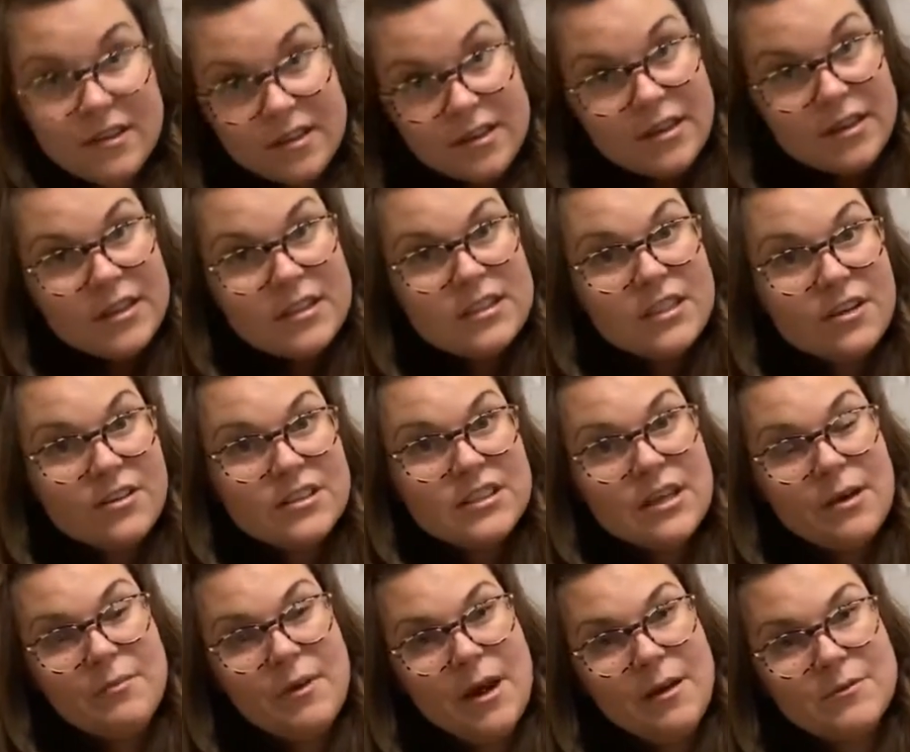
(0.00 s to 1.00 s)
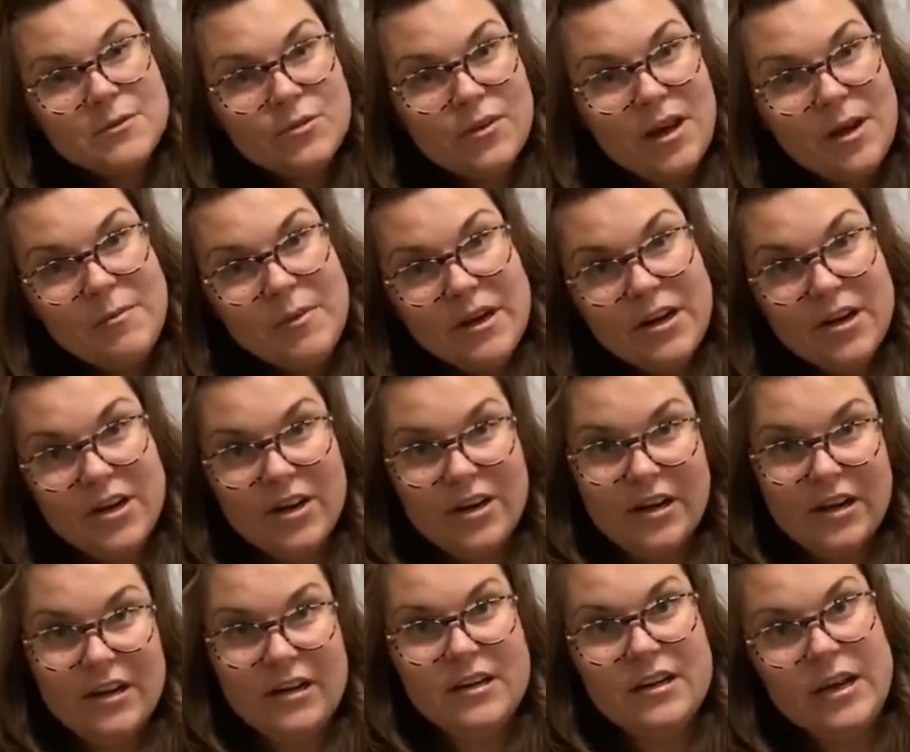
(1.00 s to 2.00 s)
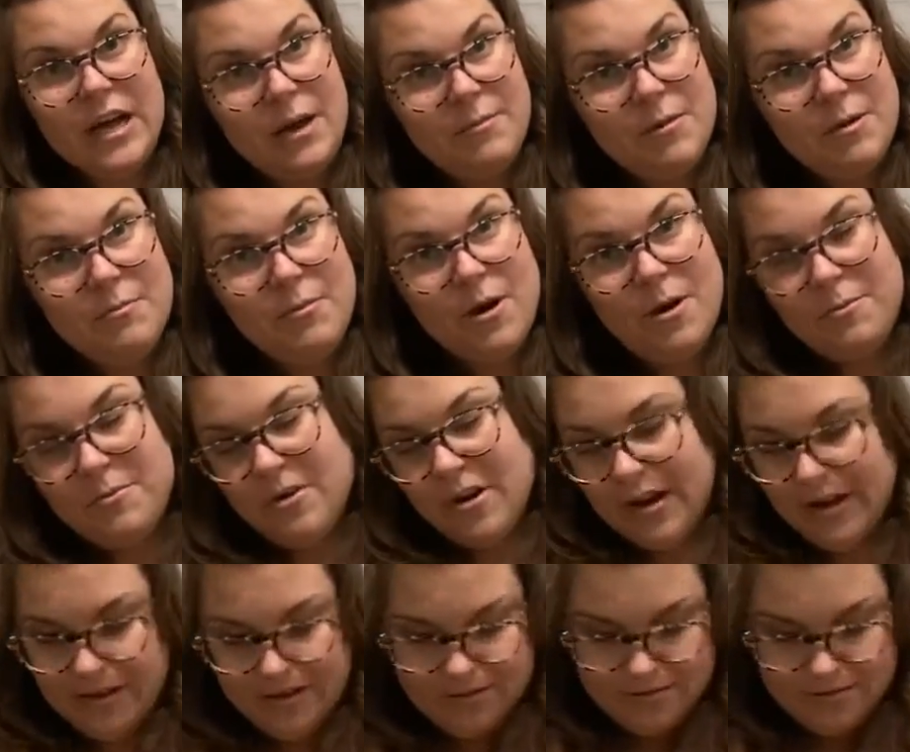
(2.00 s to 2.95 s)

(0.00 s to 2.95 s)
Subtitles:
So sometimes when I'm in a hurry, I'm a mom, right?